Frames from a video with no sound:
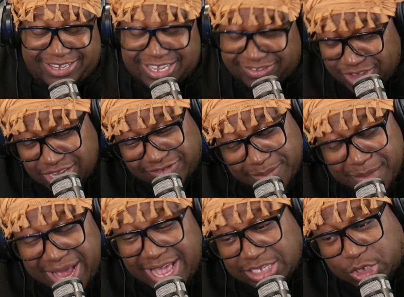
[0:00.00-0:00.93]
just for
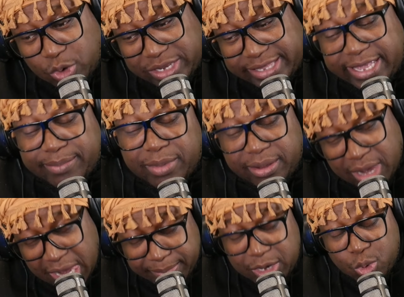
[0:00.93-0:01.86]
balance out the thing. Me
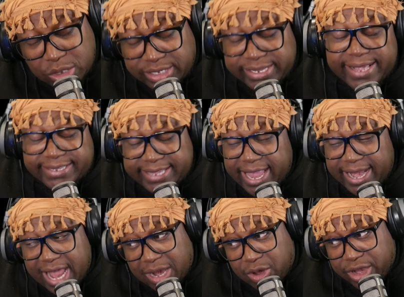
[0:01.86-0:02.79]
know say you
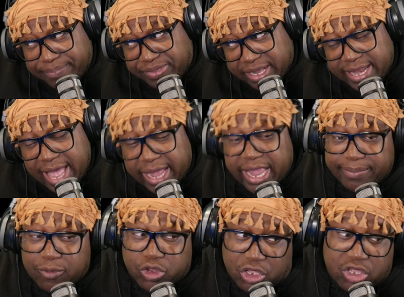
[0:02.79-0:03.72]
not do them thing there again,
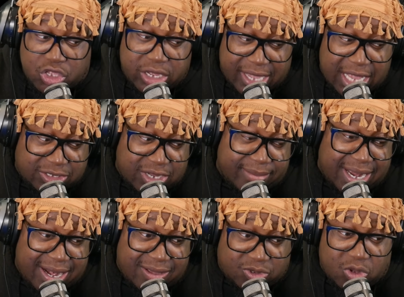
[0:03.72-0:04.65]
but you can't try
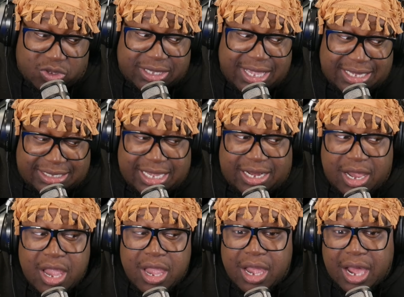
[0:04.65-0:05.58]
balance out the thing still.
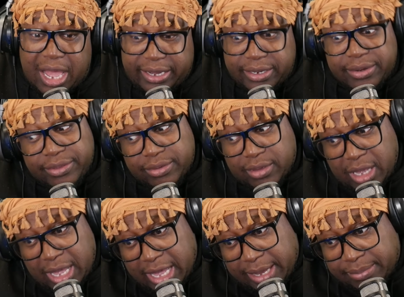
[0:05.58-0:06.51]
And
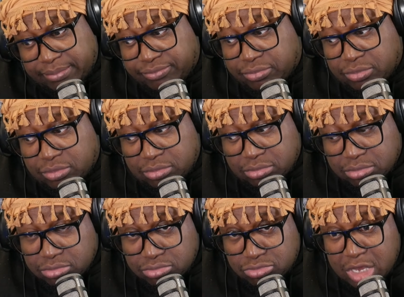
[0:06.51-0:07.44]

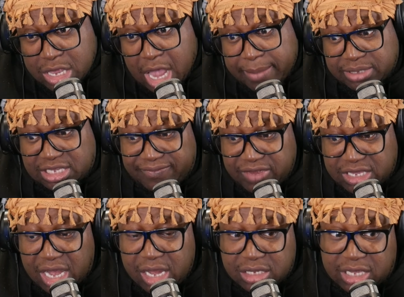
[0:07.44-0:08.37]
them say we
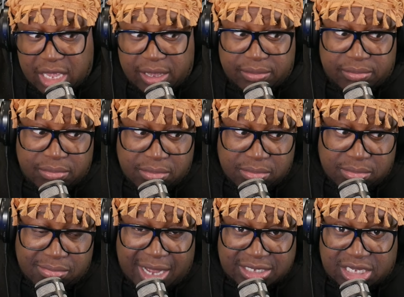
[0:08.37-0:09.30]
tell you say
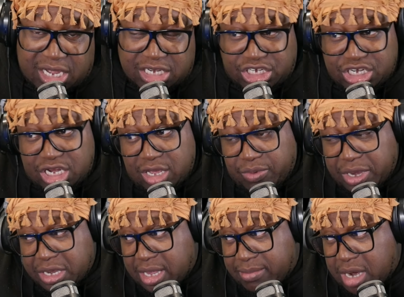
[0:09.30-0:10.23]
massacre shade away
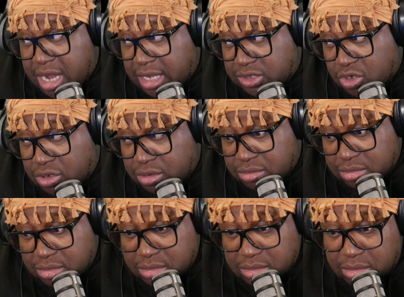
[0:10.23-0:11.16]
there, brother. So
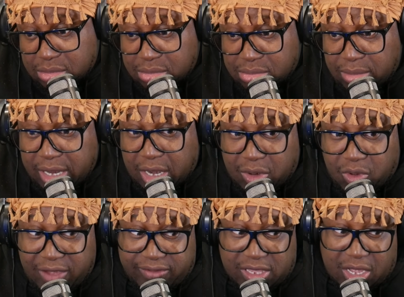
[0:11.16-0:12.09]
me don't know
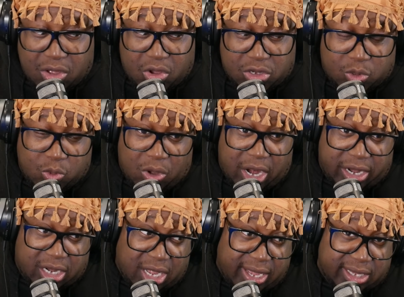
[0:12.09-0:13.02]
if it go to war,
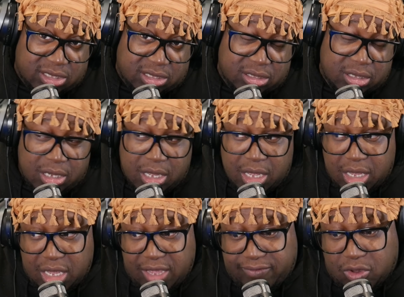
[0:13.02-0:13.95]
cause
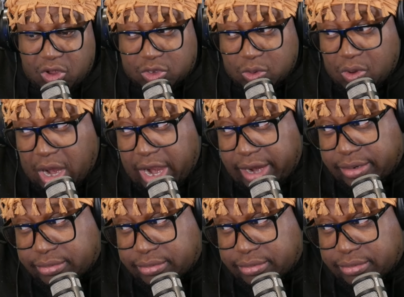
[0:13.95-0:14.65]
if we go to war,